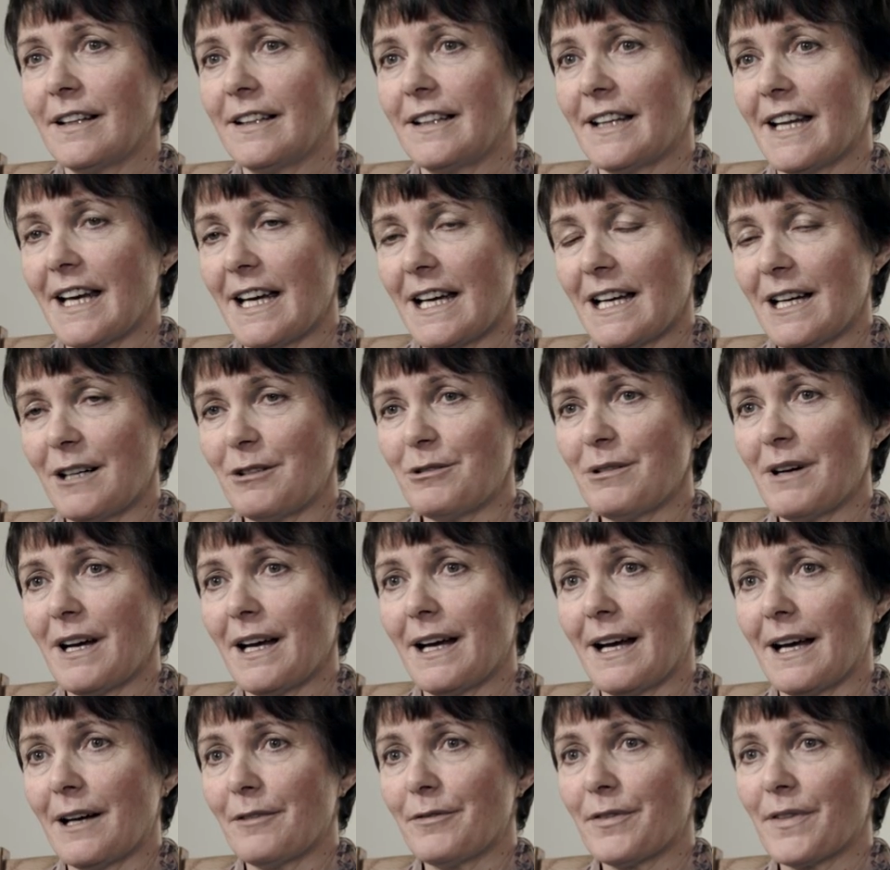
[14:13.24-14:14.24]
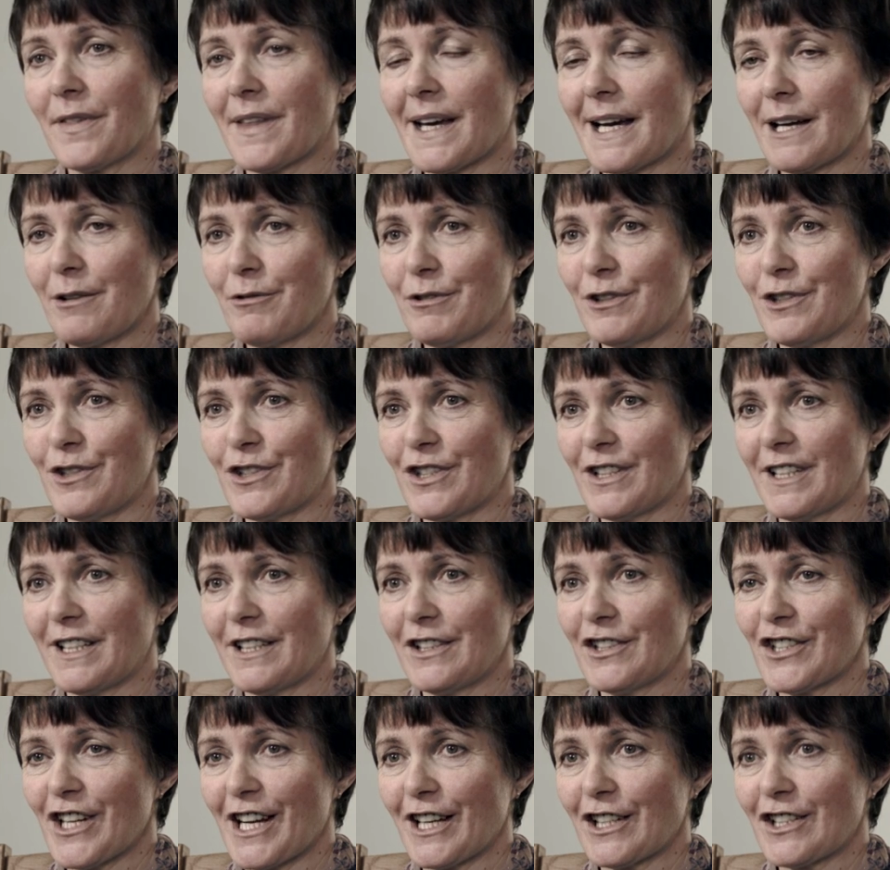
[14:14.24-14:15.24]
Now I have thyrogen
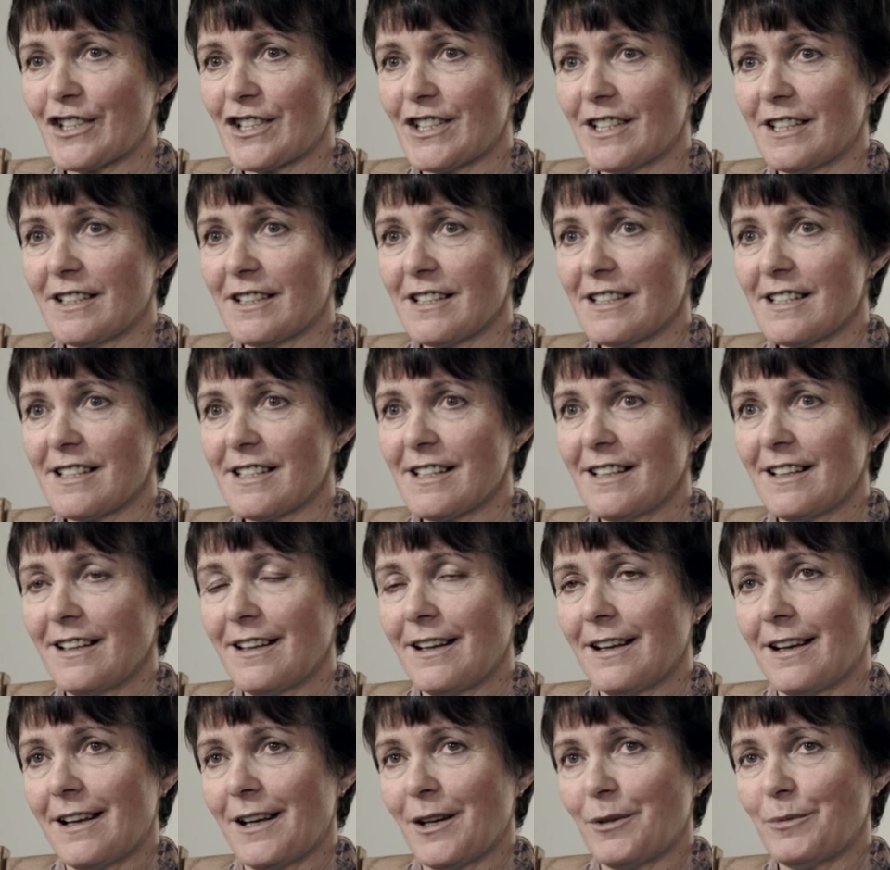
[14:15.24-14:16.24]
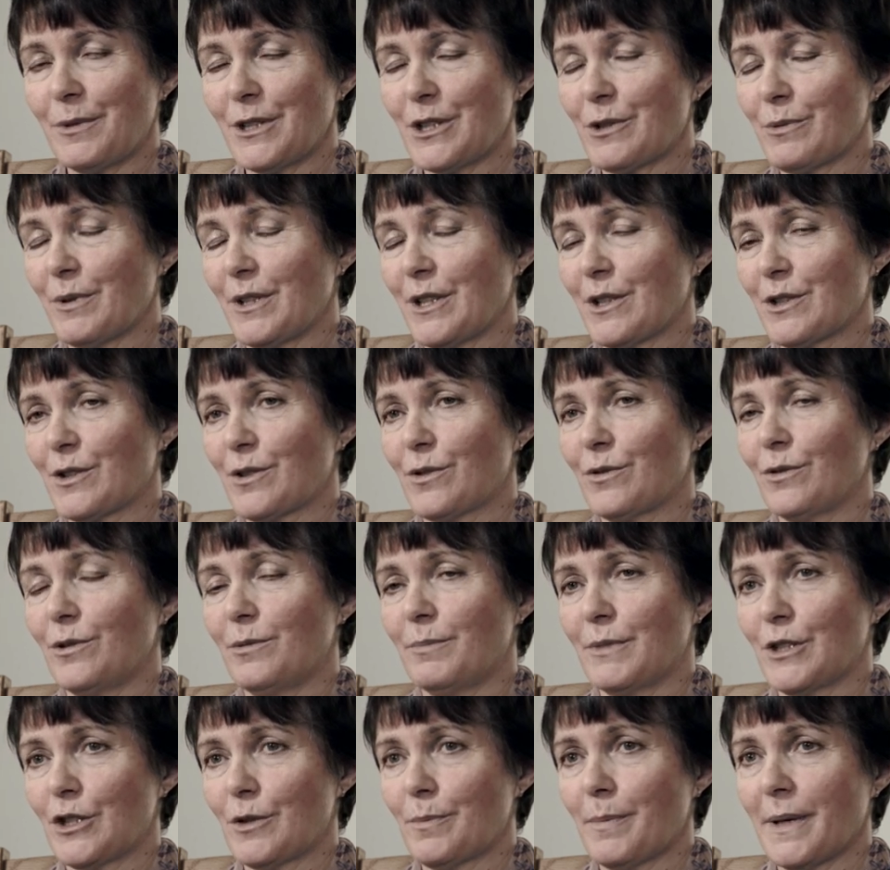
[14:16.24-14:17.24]
injections, which works so
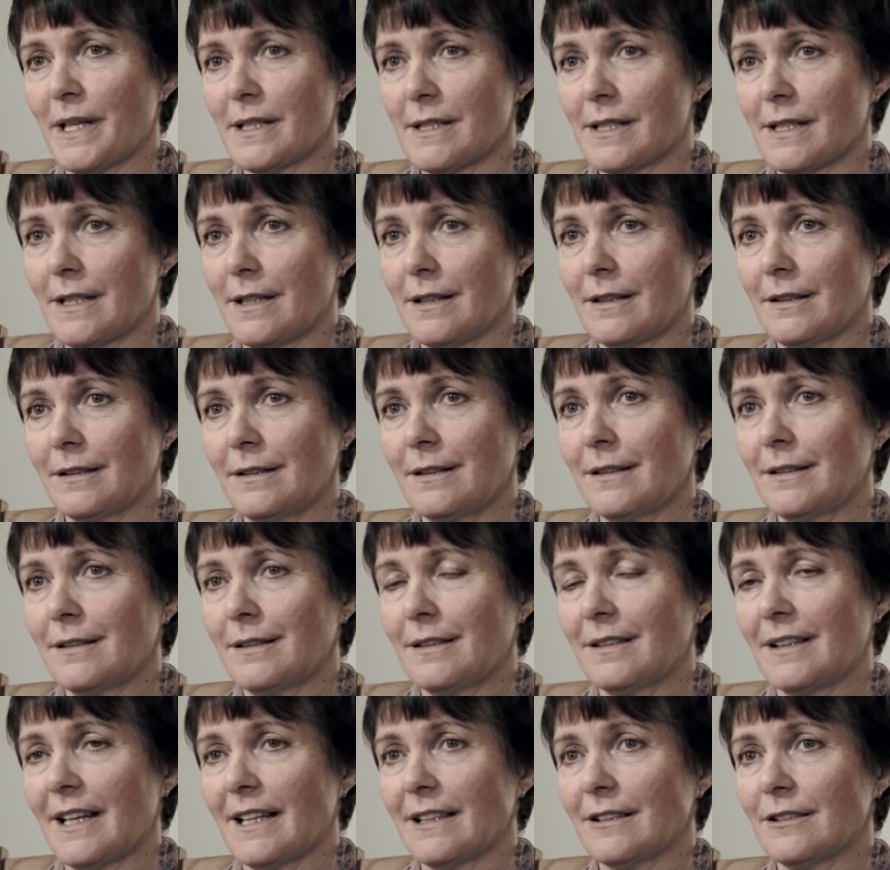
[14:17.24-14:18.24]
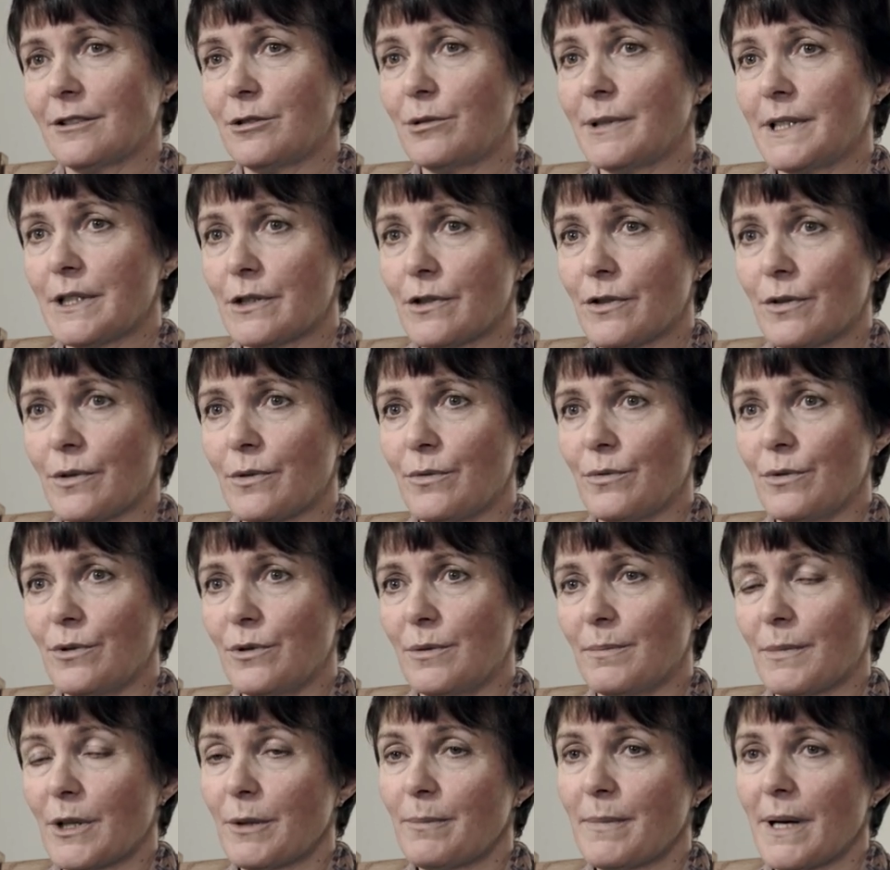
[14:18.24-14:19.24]
much better. I can go into the
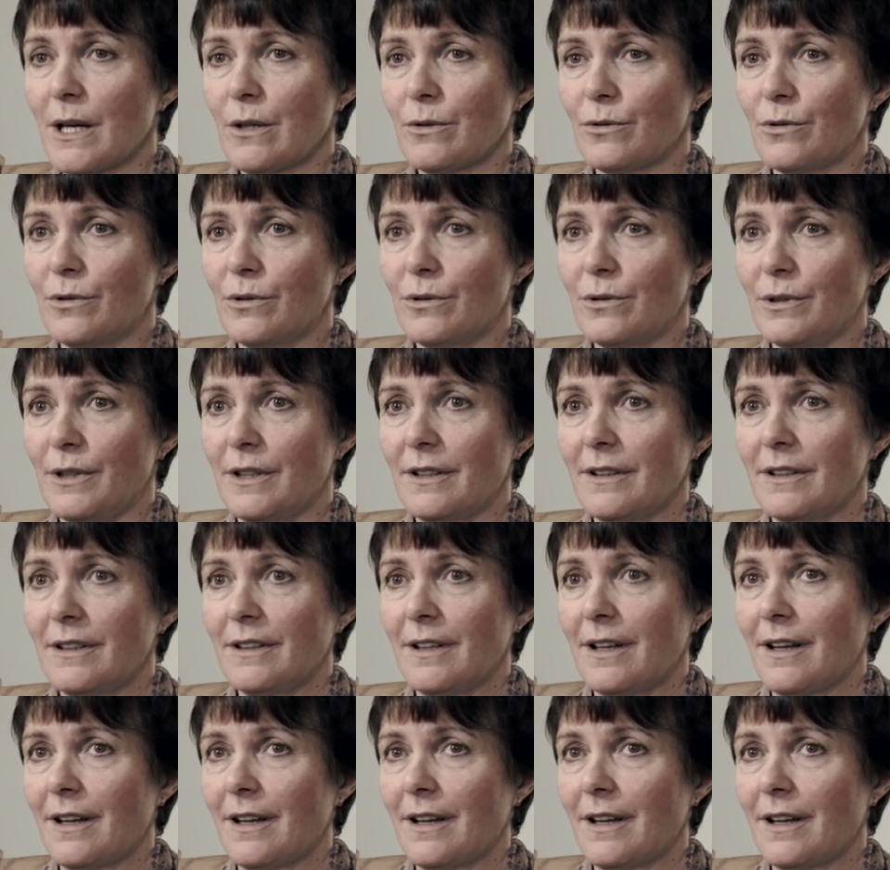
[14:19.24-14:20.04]
room on my own.